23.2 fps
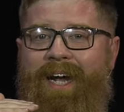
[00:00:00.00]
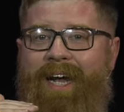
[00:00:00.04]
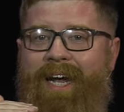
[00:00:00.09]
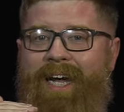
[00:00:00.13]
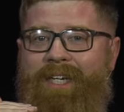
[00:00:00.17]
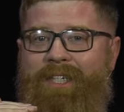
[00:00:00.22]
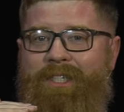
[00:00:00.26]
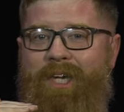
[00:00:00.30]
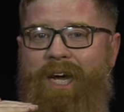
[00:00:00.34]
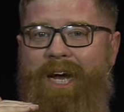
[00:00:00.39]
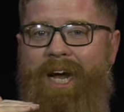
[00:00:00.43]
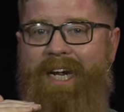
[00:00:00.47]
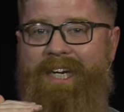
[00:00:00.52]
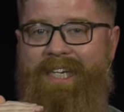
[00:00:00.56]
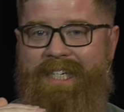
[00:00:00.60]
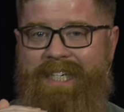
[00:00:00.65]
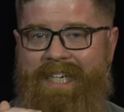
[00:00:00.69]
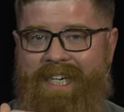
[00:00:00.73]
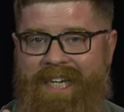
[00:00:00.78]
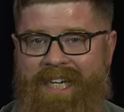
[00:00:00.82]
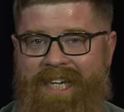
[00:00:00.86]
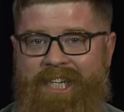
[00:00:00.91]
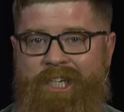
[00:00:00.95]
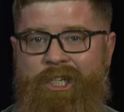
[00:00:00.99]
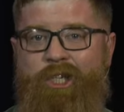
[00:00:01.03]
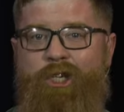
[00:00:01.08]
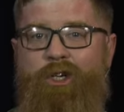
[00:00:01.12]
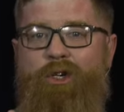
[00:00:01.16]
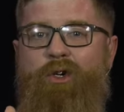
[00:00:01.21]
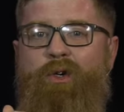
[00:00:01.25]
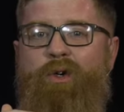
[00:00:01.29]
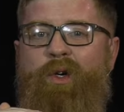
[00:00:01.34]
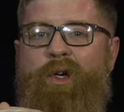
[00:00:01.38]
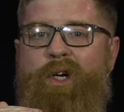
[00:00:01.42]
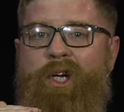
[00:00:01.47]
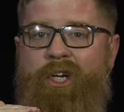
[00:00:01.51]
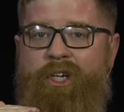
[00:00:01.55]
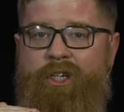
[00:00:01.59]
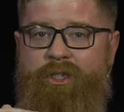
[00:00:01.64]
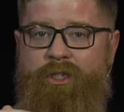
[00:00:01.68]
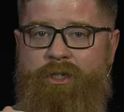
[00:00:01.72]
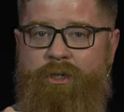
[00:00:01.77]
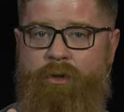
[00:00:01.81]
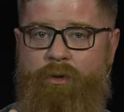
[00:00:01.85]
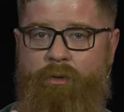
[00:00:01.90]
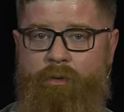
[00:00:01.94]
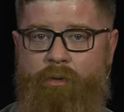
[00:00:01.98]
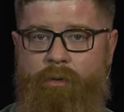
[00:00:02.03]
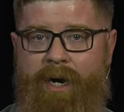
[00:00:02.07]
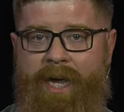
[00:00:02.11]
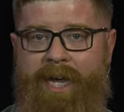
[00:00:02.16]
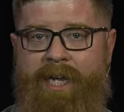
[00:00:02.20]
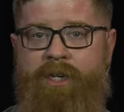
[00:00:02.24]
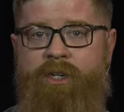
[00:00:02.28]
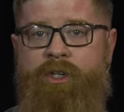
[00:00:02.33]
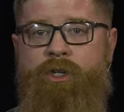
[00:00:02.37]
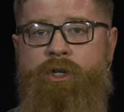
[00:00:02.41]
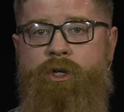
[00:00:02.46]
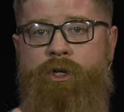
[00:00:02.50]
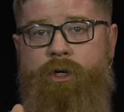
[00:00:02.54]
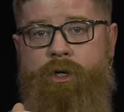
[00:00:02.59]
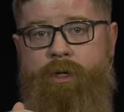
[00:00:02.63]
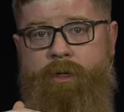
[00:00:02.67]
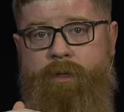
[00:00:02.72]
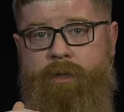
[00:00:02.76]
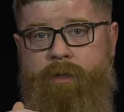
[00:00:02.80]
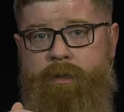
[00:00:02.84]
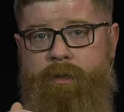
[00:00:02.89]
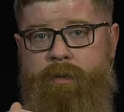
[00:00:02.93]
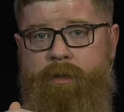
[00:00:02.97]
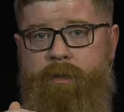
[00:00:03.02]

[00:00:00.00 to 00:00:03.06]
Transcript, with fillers: is Did you surrender?